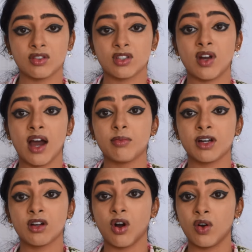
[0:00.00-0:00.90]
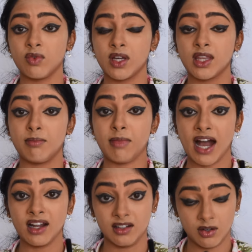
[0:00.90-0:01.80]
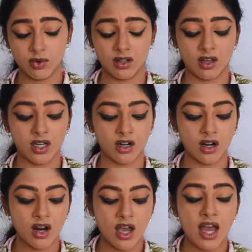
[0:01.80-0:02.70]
So now I'm gonna go in with a matte liquid liner